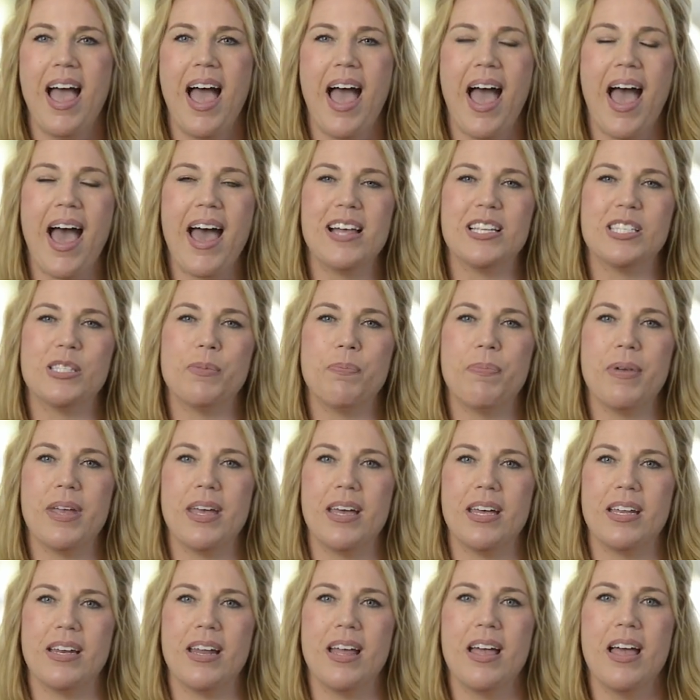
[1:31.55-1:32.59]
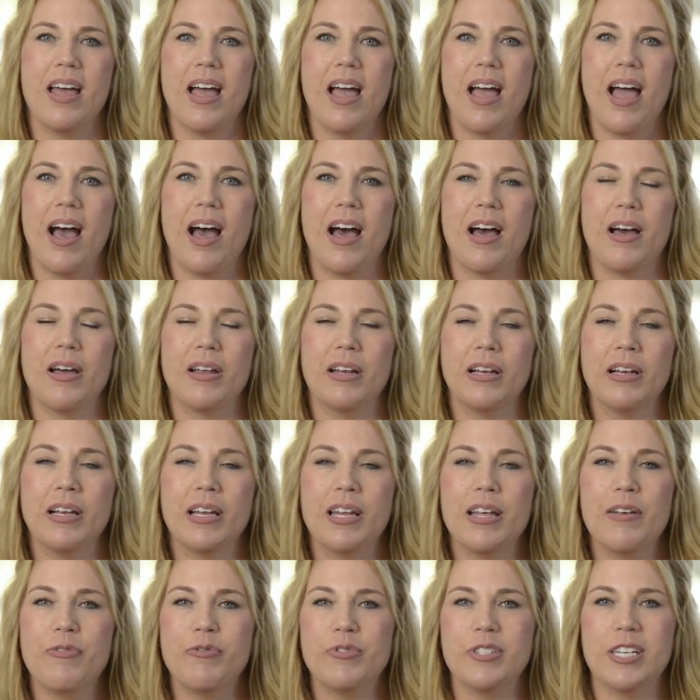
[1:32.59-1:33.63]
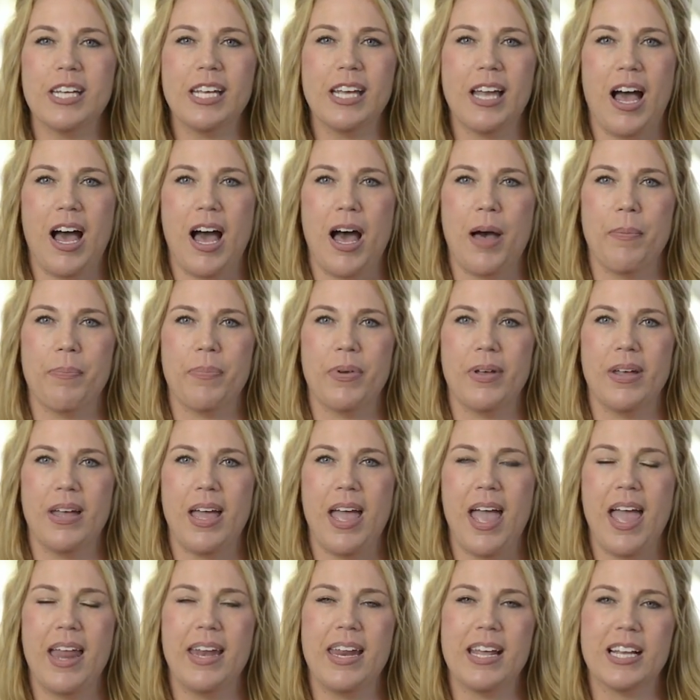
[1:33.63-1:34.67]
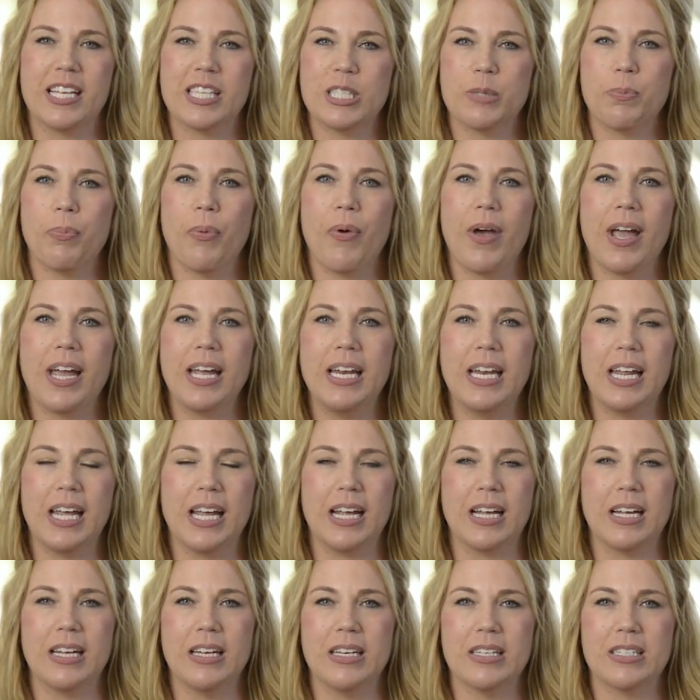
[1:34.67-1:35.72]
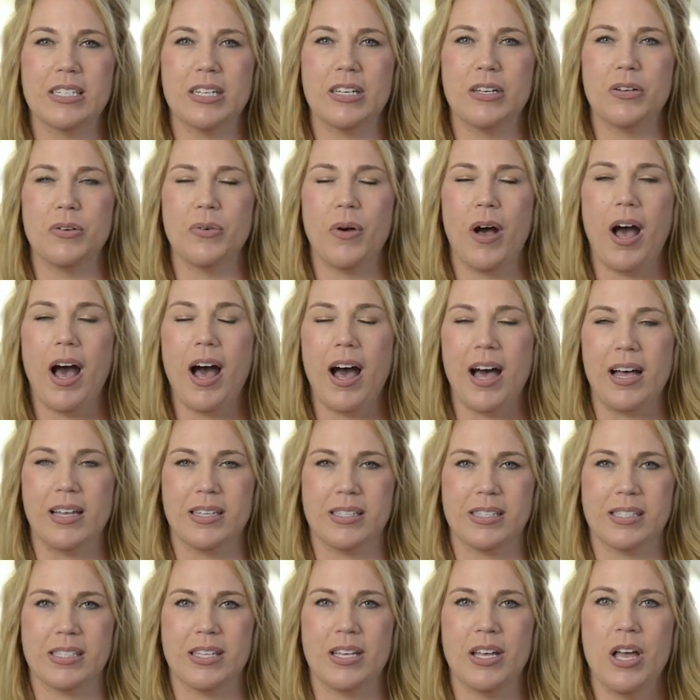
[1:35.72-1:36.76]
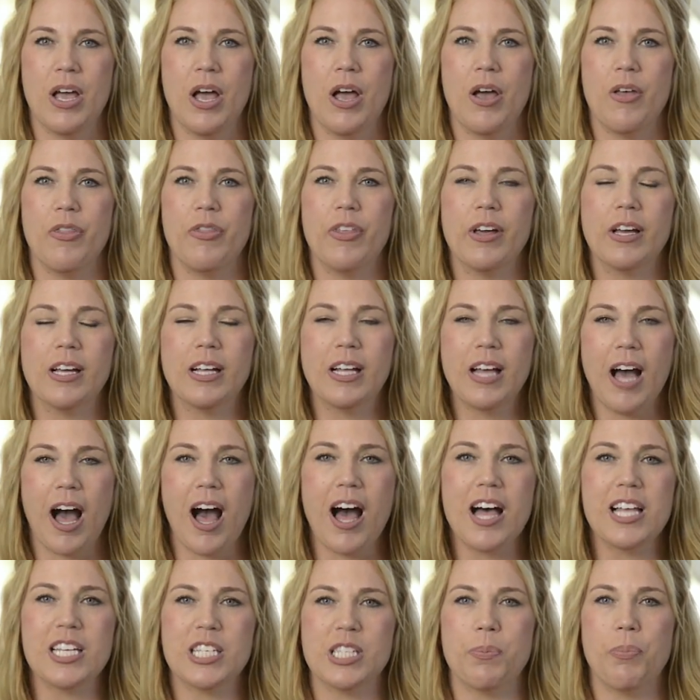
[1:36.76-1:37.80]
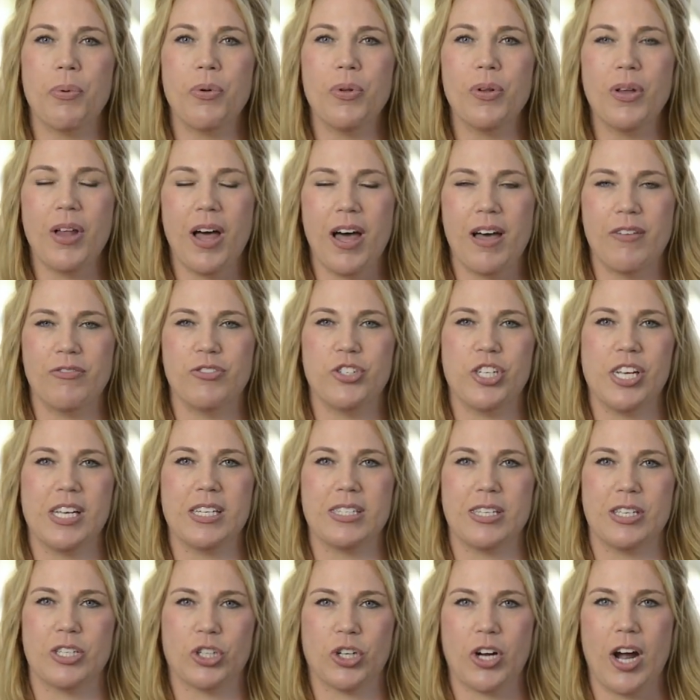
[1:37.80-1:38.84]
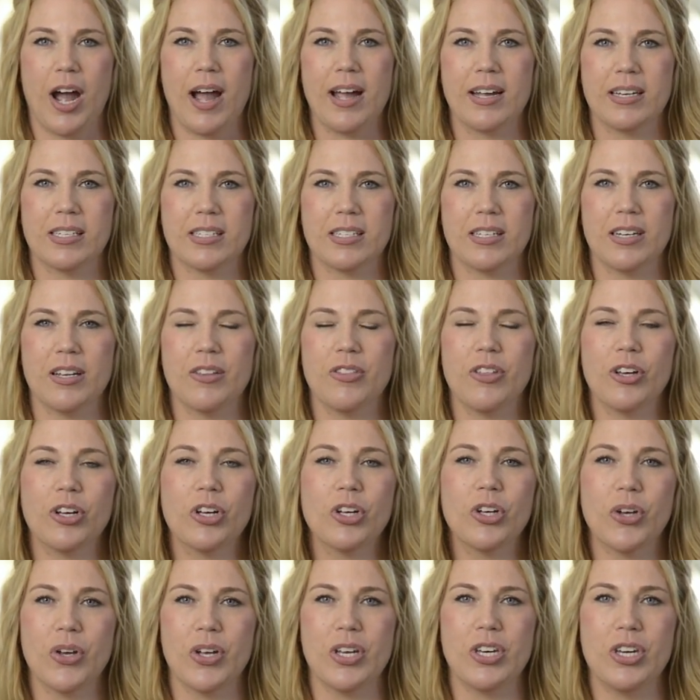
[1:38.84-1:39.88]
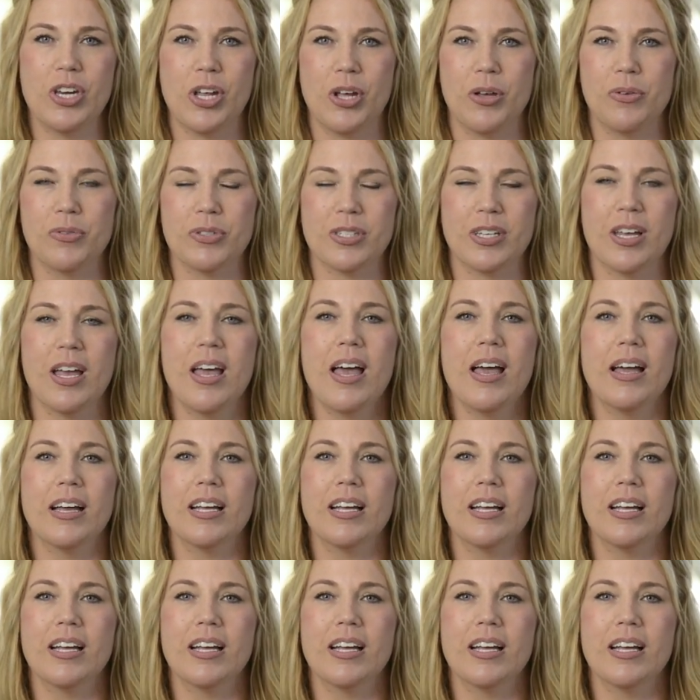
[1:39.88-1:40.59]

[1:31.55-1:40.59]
has been lifting up and explaining to us the gospel of Jesus Christ, the good news,